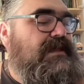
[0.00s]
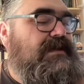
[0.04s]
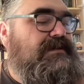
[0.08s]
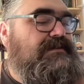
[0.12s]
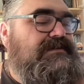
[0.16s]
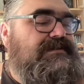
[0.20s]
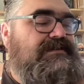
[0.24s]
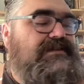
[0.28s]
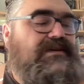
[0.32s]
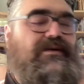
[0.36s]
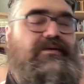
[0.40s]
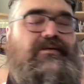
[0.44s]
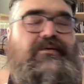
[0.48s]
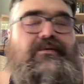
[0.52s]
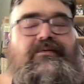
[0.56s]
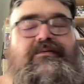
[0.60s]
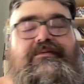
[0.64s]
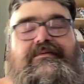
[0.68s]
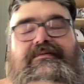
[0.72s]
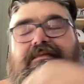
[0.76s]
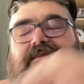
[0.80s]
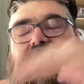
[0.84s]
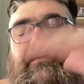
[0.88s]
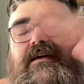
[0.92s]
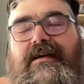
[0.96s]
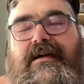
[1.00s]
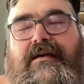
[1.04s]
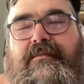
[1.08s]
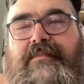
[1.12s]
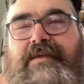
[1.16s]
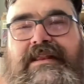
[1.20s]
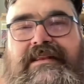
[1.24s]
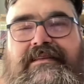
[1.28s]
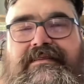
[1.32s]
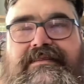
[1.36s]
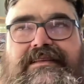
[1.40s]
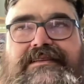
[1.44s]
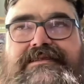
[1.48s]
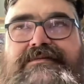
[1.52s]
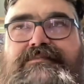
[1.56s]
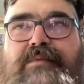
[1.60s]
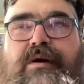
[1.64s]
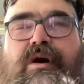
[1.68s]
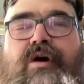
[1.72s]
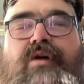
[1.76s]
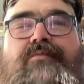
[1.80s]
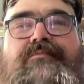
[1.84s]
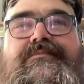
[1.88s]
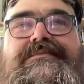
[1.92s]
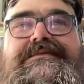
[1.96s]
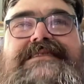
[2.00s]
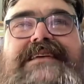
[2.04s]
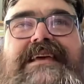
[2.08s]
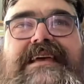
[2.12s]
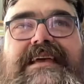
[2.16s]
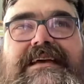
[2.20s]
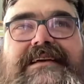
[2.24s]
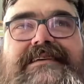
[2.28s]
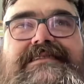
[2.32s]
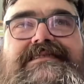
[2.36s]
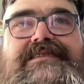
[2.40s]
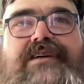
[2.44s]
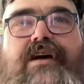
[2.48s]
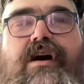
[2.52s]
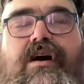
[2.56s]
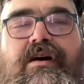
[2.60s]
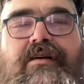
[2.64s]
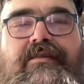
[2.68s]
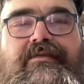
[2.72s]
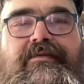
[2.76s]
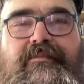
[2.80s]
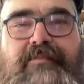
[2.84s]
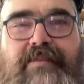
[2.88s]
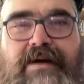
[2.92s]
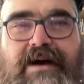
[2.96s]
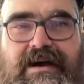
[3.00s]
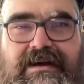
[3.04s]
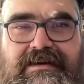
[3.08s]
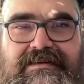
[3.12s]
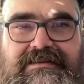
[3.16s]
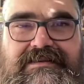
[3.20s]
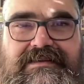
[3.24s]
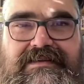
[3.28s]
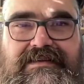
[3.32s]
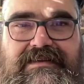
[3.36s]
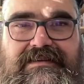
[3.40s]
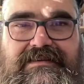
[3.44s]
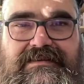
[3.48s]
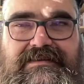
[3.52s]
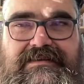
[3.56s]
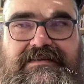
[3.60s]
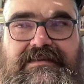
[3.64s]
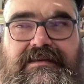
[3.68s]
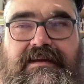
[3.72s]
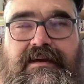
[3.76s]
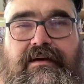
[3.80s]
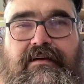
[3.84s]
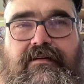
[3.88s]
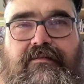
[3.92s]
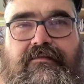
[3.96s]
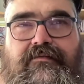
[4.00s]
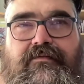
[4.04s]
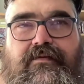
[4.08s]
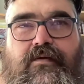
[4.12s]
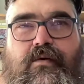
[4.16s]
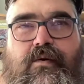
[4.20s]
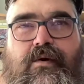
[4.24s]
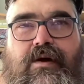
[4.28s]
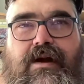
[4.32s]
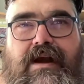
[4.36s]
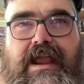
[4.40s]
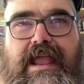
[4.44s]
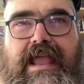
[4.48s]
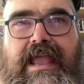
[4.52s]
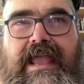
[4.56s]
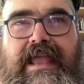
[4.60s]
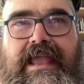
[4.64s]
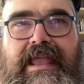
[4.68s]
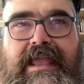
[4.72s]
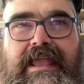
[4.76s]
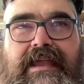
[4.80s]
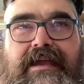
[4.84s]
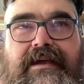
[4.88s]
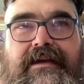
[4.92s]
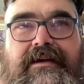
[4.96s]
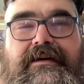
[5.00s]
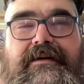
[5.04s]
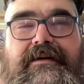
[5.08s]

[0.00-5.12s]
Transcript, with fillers: So, I mean, this poem ticks all the boxes for a